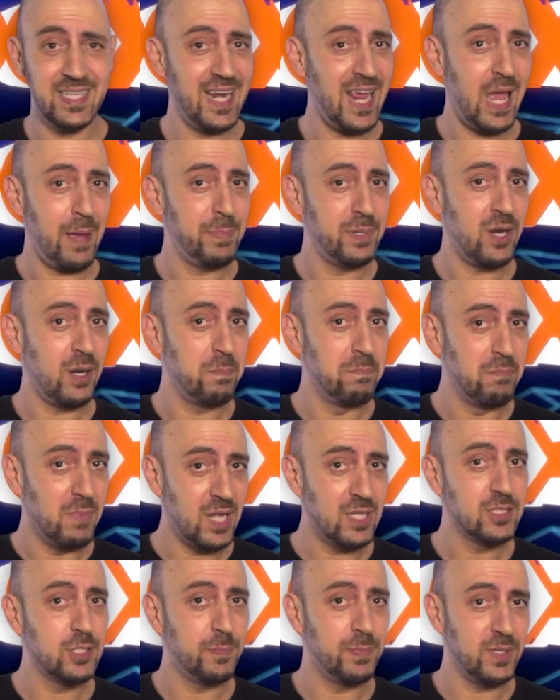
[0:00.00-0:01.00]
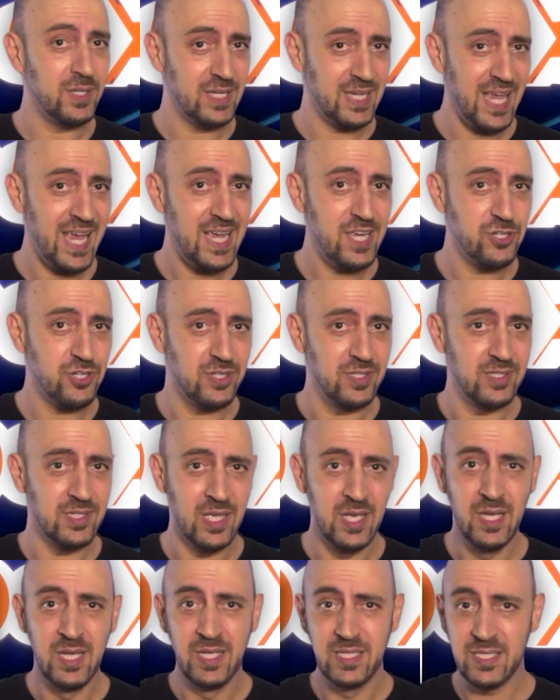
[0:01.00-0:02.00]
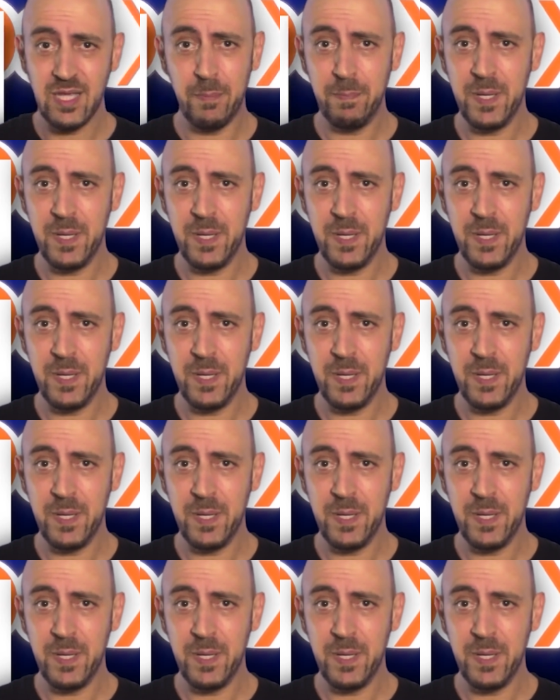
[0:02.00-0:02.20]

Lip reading: it happened on multiple occasions. Some